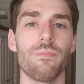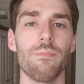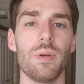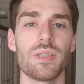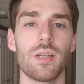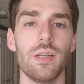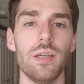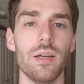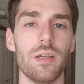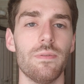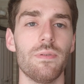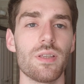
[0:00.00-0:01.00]
basically a
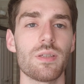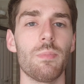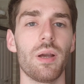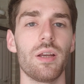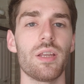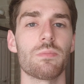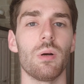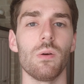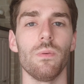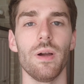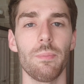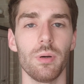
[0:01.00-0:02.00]
defense mechanism or a
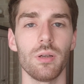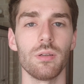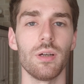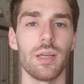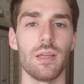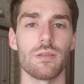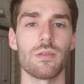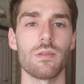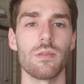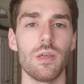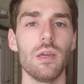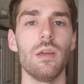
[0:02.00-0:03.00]
weapon
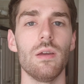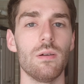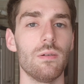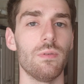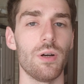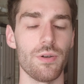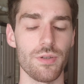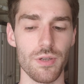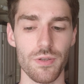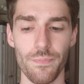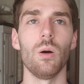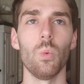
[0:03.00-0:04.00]
against the
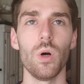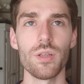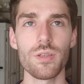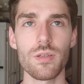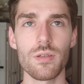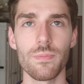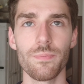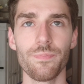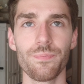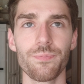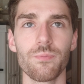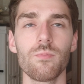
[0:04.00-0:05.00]
viruses. Once
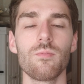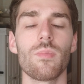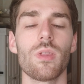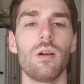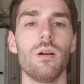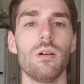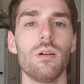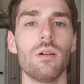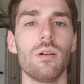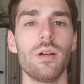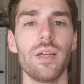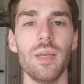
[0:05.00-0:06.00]

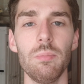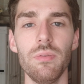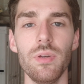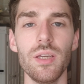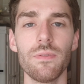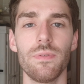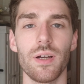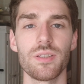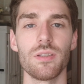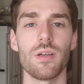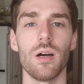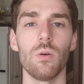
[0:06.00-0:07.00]
EBV
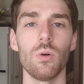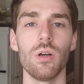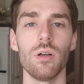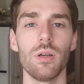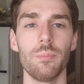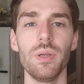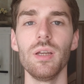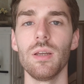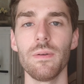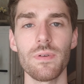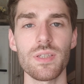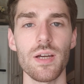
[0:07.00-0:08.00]
infected our B
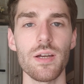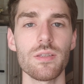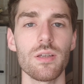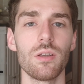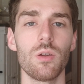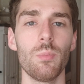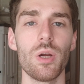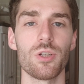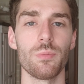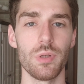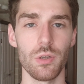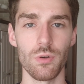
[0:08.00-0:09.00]
lymphocytes,
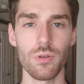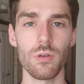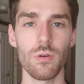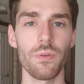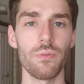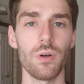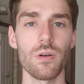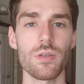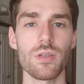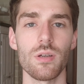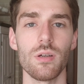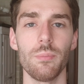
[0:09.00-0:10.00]
incubation period of the
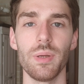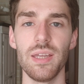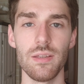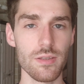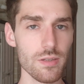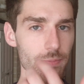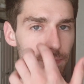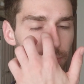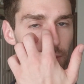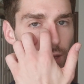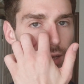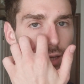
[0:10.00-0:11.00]
virus begins,
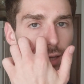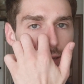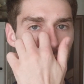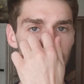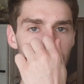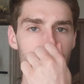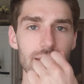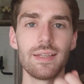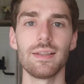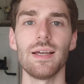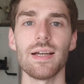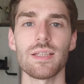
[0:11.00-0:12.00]
and
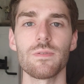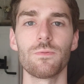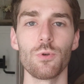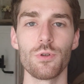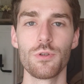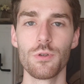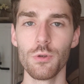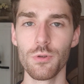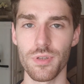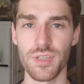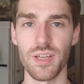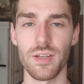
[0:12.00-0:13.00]
it lasts for 2 to
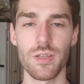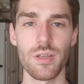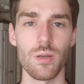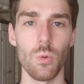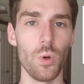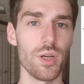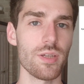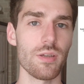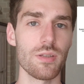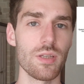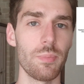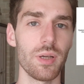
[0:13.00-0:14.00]
6
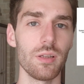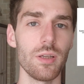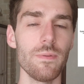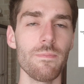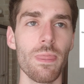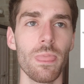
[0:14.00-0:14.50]
weeks typically.